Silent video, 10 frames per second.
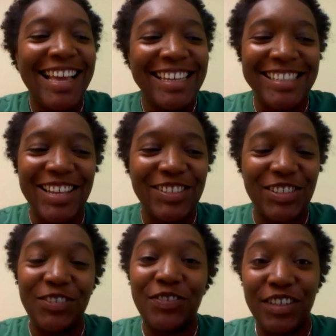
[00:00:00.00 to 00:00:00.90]
Sounds
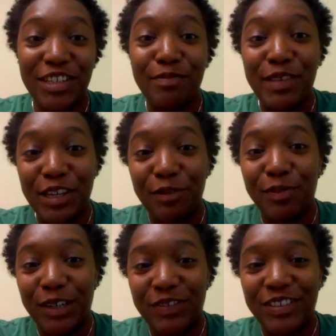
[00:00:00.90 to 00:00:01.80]
so funny, me on
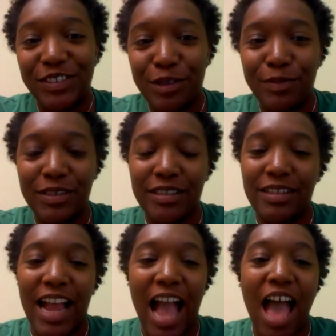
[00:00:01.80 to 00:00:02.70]
birth control pill.
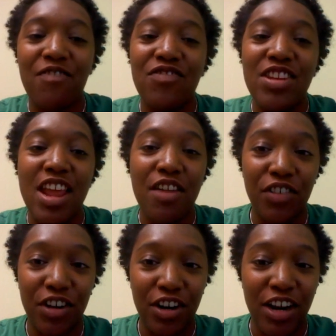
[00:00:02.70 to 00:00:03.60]
Like, I've
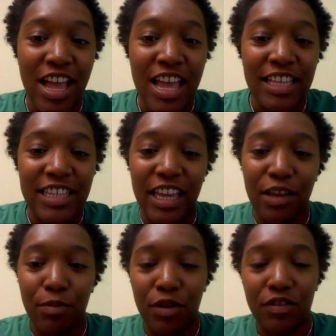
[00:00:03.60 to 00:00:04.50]
never
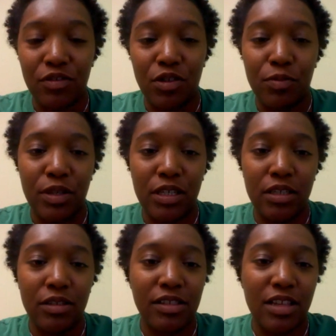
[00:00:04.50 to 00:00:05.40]
taken birth control
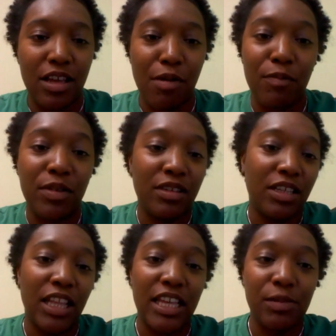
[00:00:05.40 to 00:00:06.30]
pills. I've been
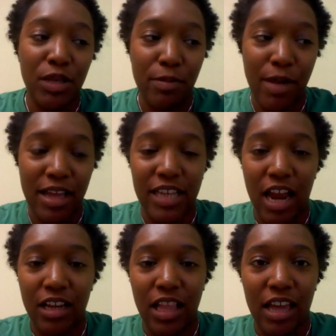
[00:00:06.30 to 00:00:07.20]
a lesbian my
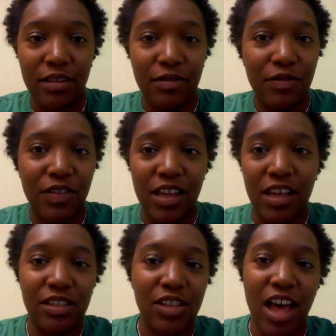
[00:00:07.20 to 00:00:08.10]
entire life,
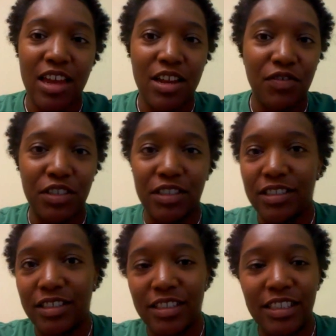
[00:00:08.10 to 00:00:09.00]
so I never
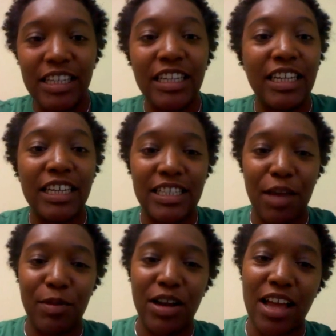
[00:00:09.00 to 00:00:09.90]
needed any
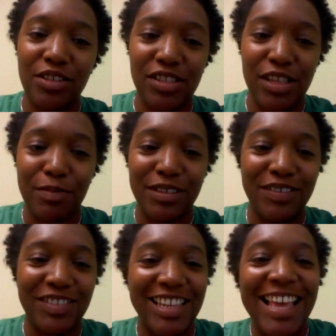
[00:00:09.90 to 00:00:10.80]
type of
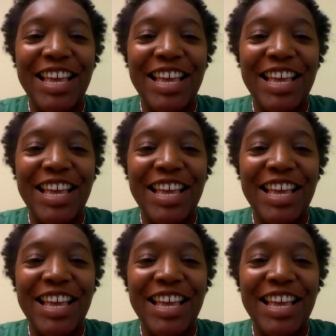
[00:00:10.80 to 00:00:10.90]
contraceptives.